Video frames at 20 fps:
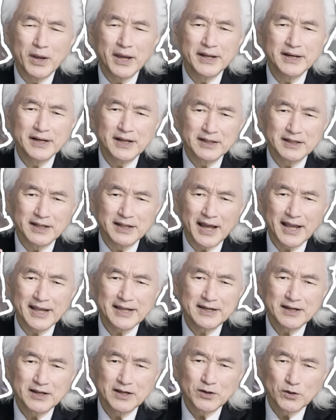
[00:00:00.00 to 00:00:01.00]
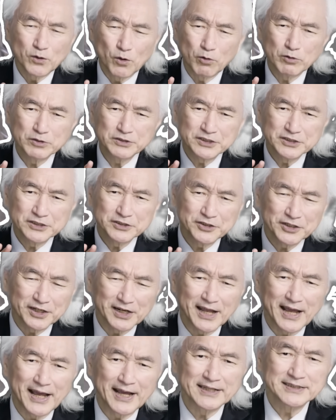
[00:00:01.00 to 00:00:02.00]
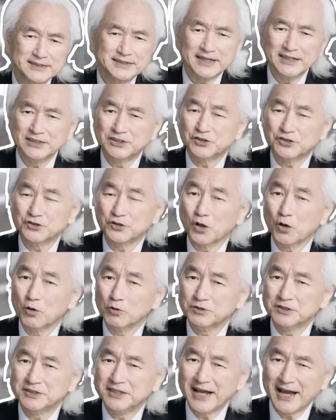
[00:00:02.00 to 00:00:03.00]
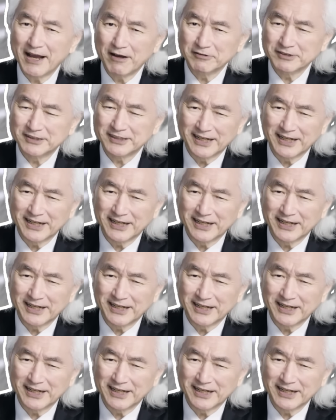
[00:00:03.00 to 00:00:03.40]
When light goes into glass, it slows down